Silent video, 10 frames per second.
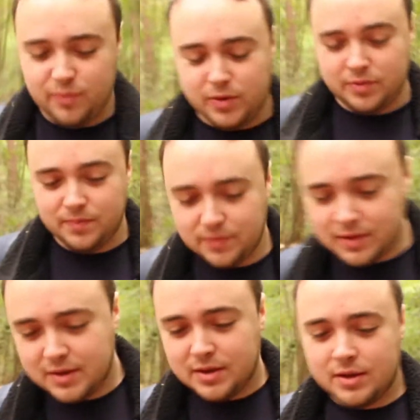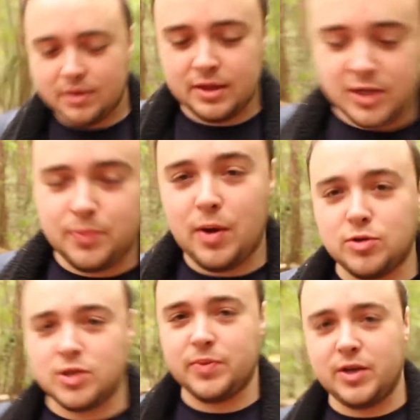but they're
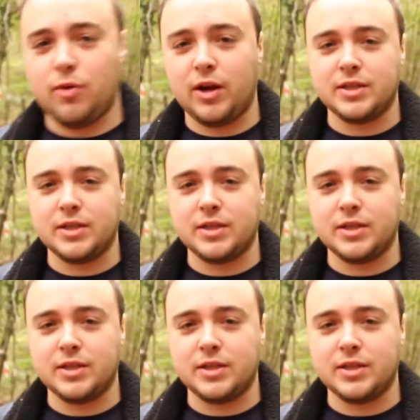supposed to be quite